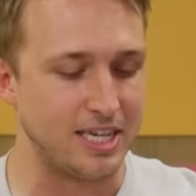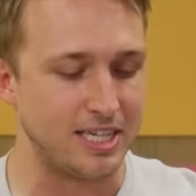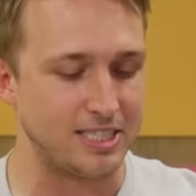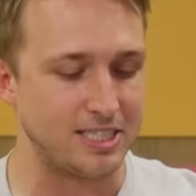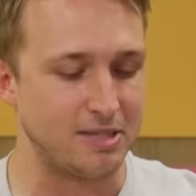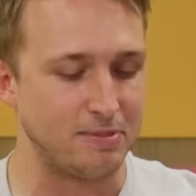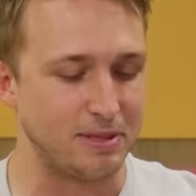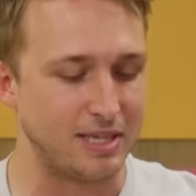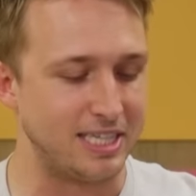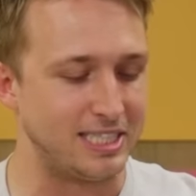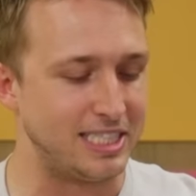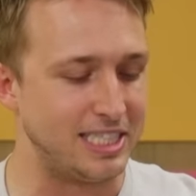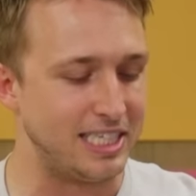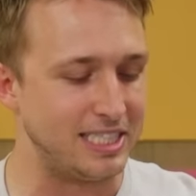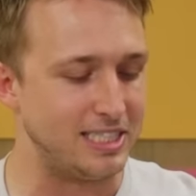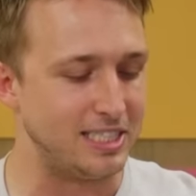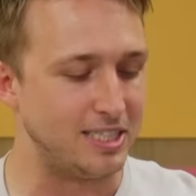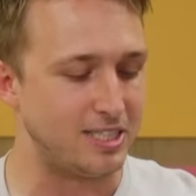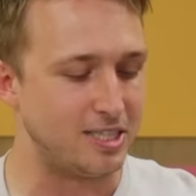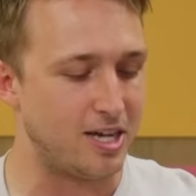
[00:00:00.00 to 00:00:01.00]
not something that's
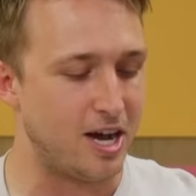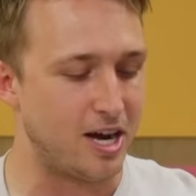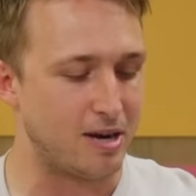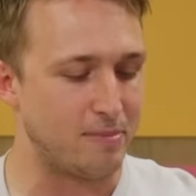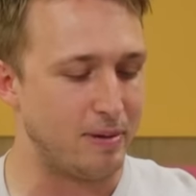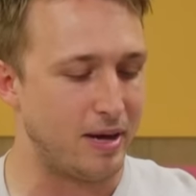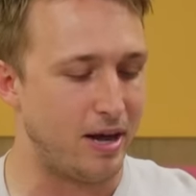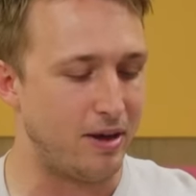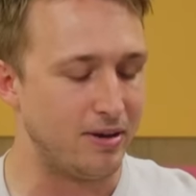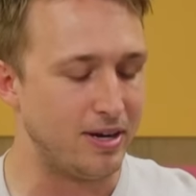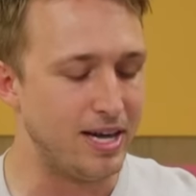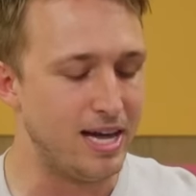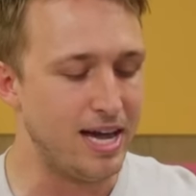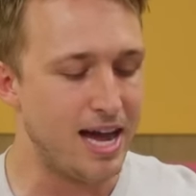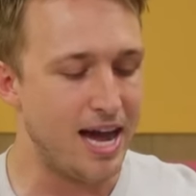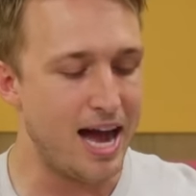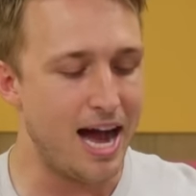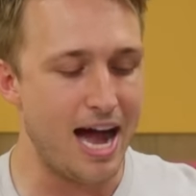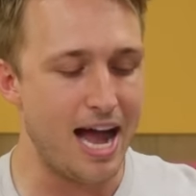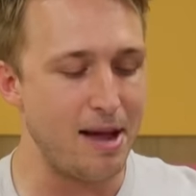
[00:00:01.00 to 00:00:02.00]
easy to talk about.
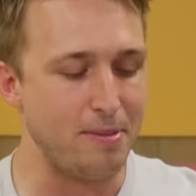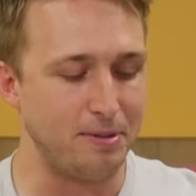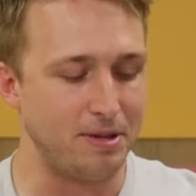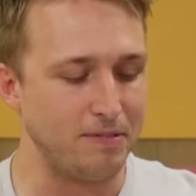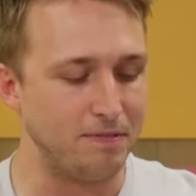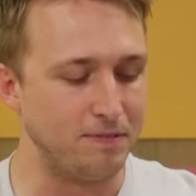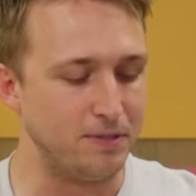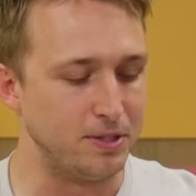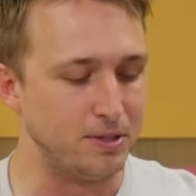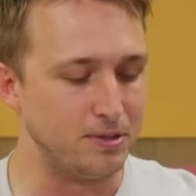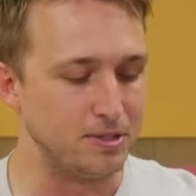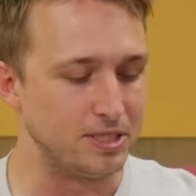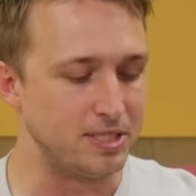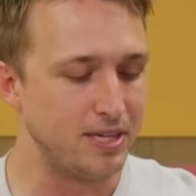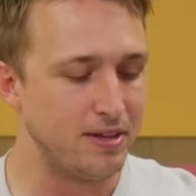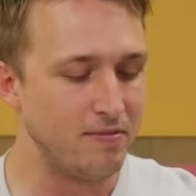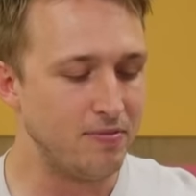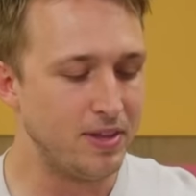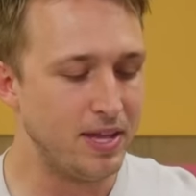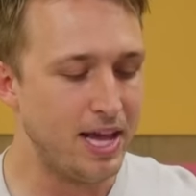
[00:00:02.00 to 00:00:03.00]
I am confused.
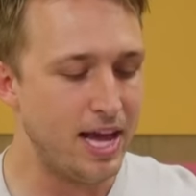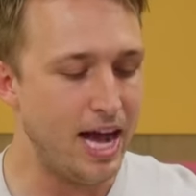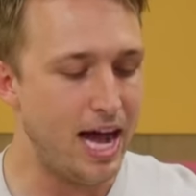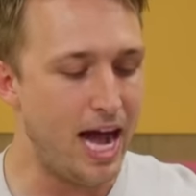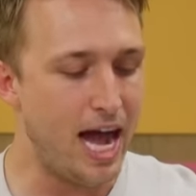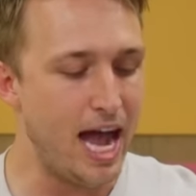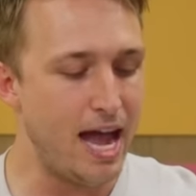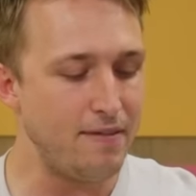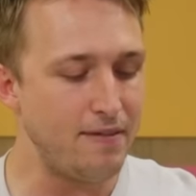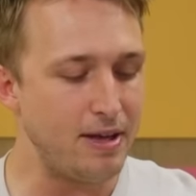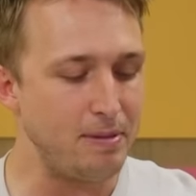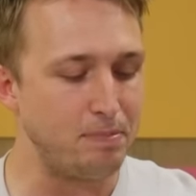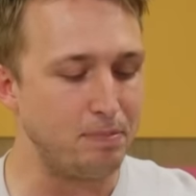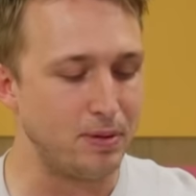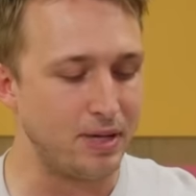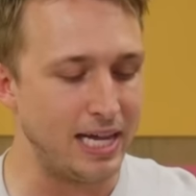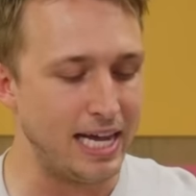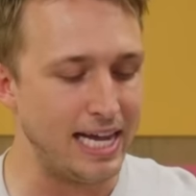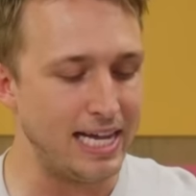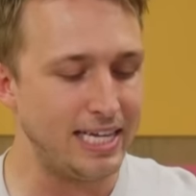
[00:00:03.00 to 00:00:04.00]
I have a
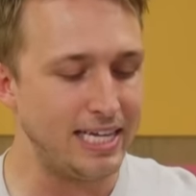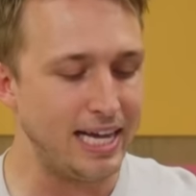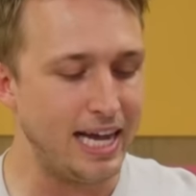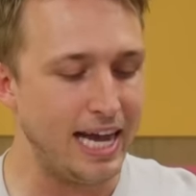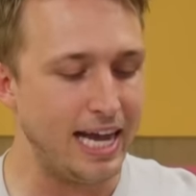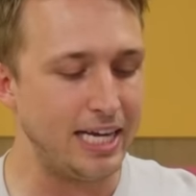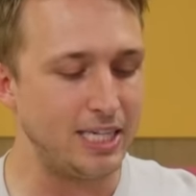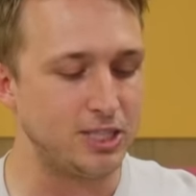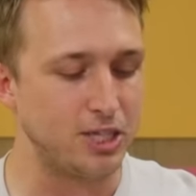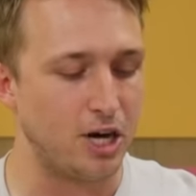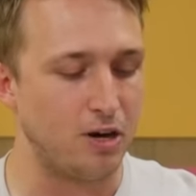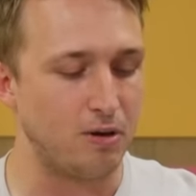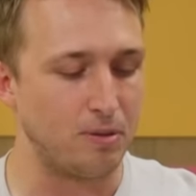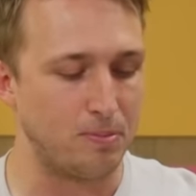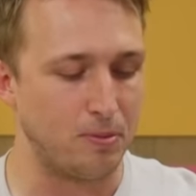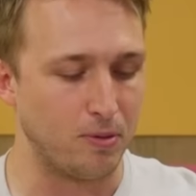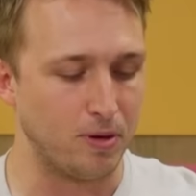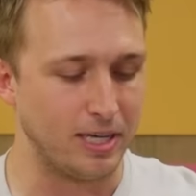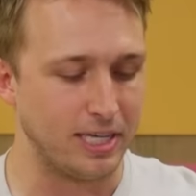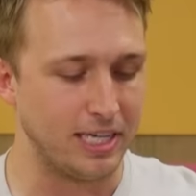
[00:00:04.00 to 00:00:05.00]
blank HR
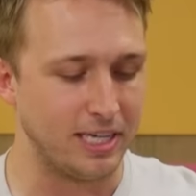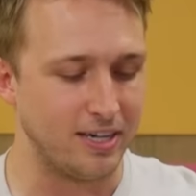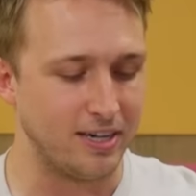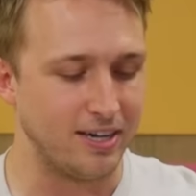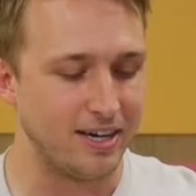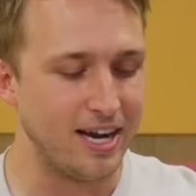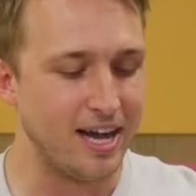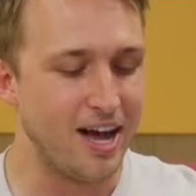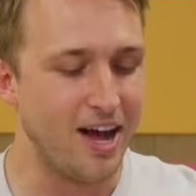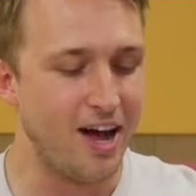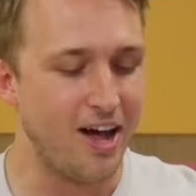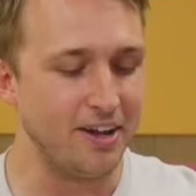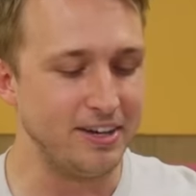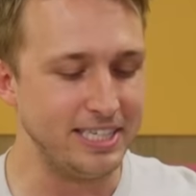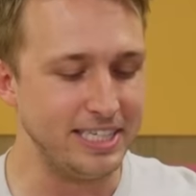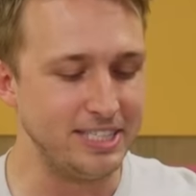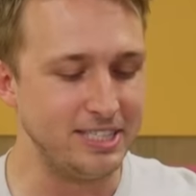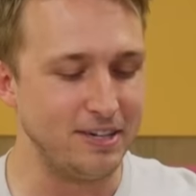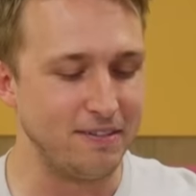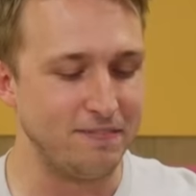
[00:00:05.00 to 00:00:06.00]
report here. I'll
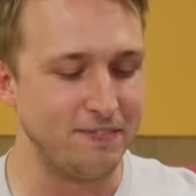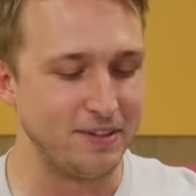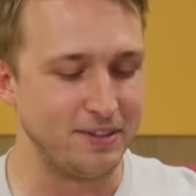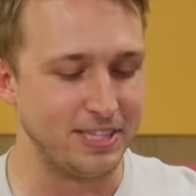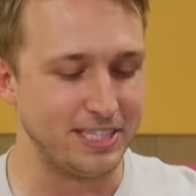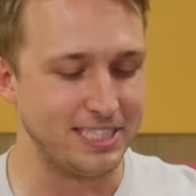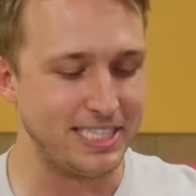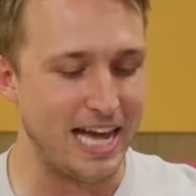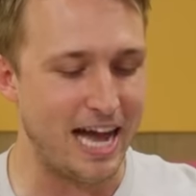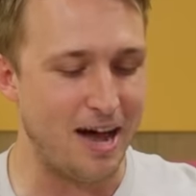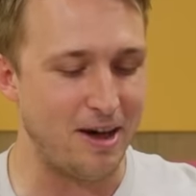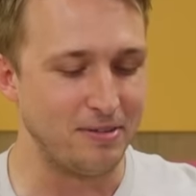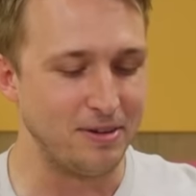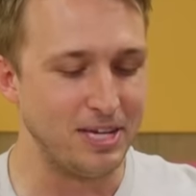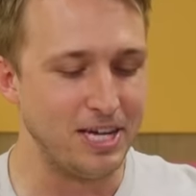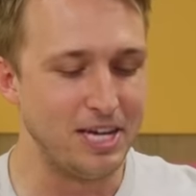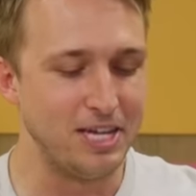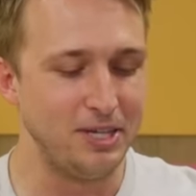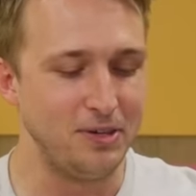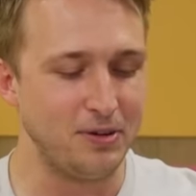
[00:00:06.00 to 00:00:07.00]
need you to fill this out.
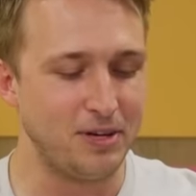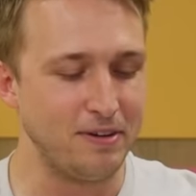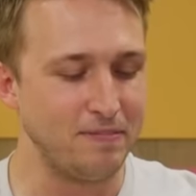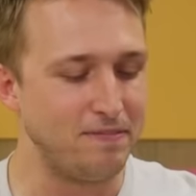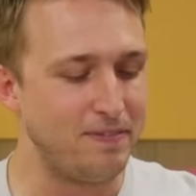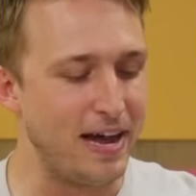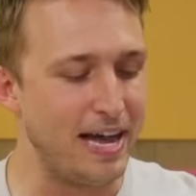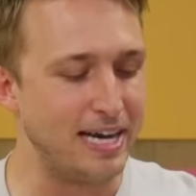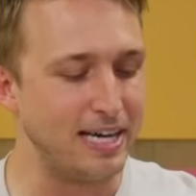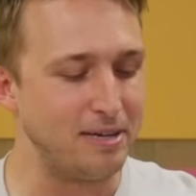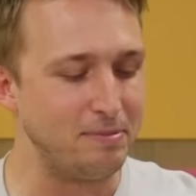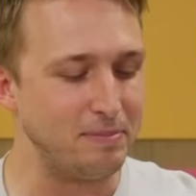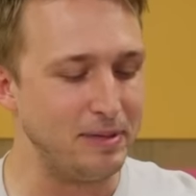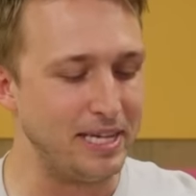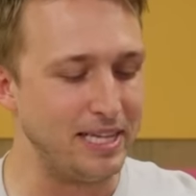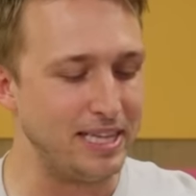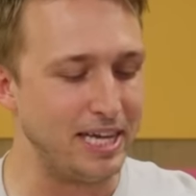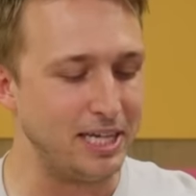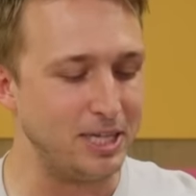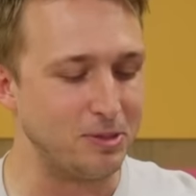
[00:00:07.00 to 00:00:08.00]
You confided in
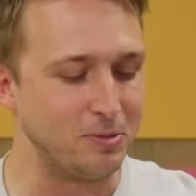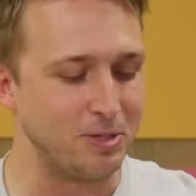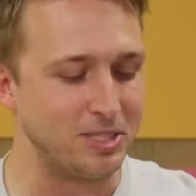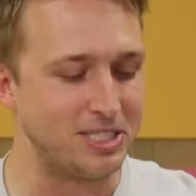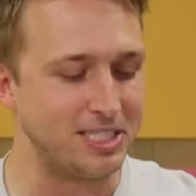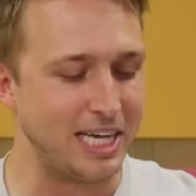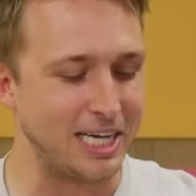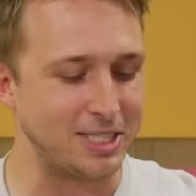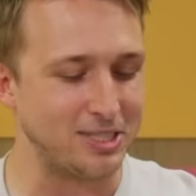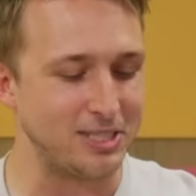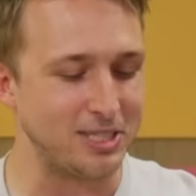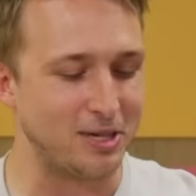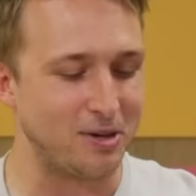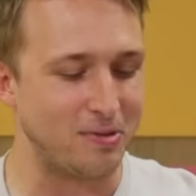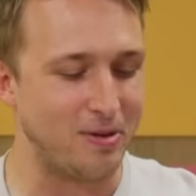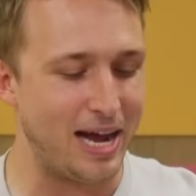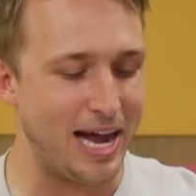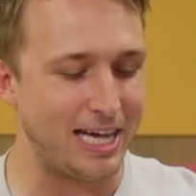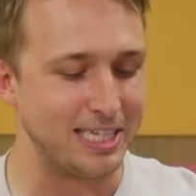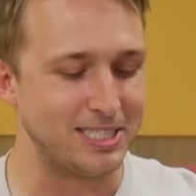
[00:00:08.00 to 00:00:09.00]
me that you were sexually
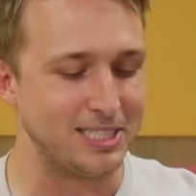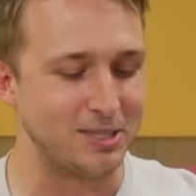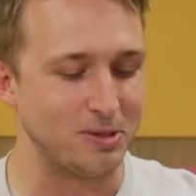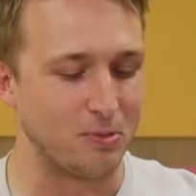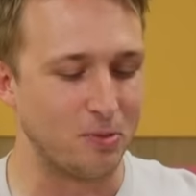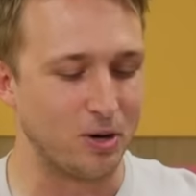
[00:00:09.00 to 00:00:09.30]
harassed in the